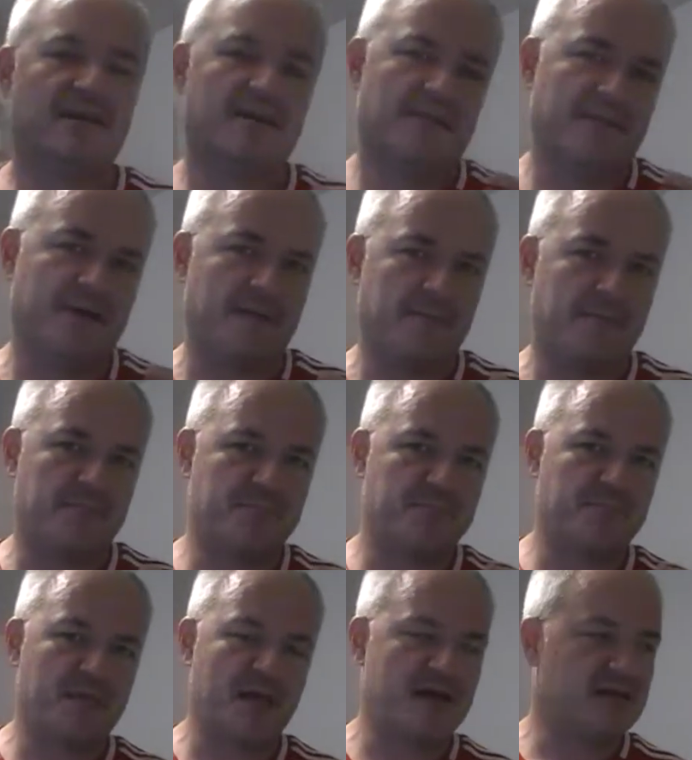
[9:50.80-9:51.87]
that
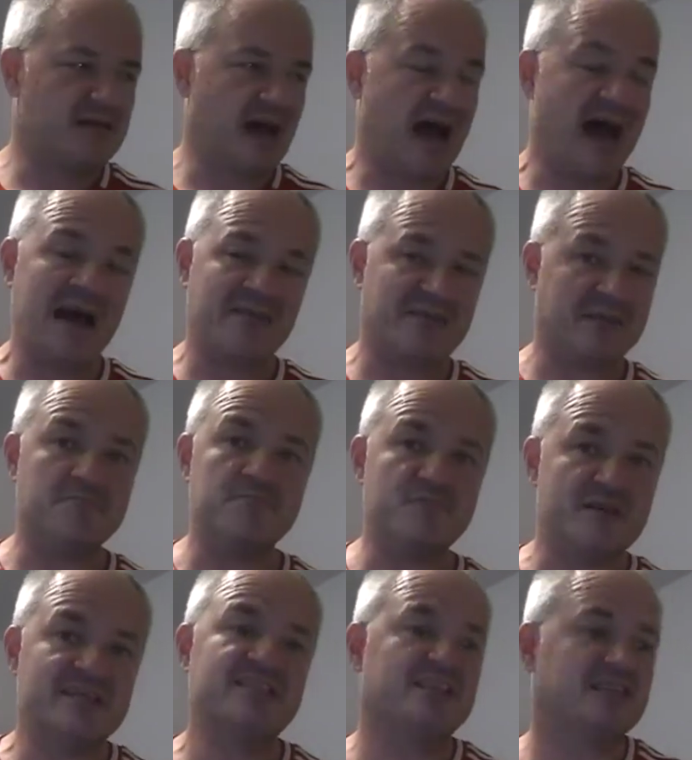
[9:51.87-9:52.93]
I think
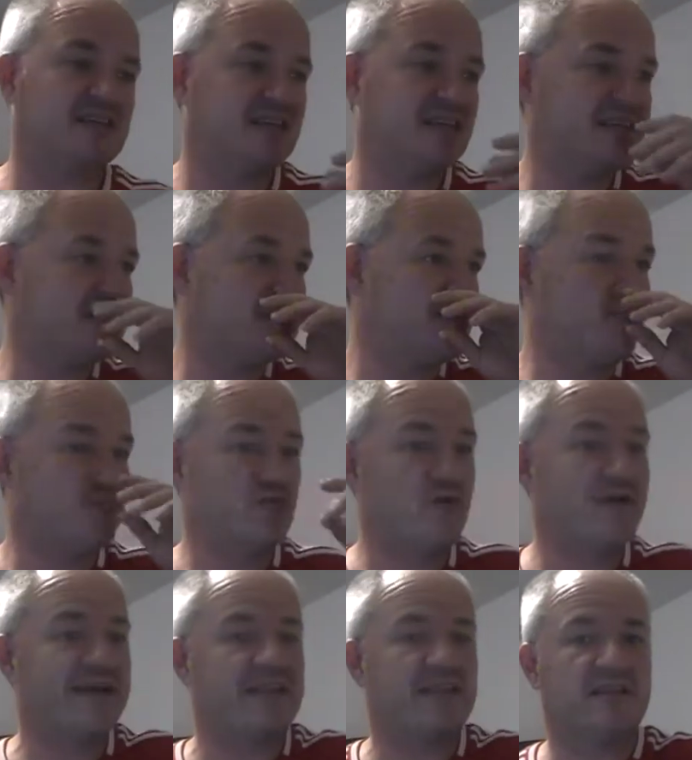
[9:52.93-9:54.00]
Britain is the
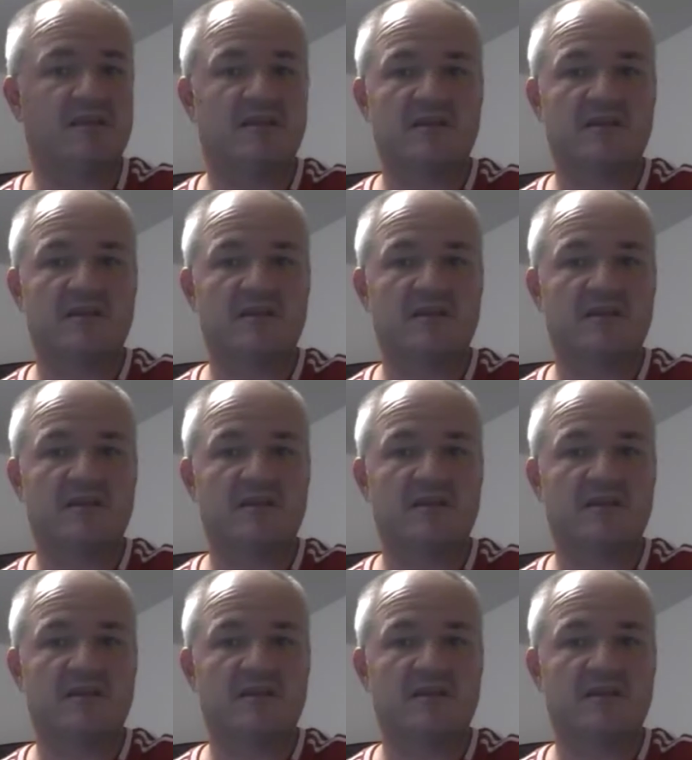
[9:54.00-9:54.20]
brewing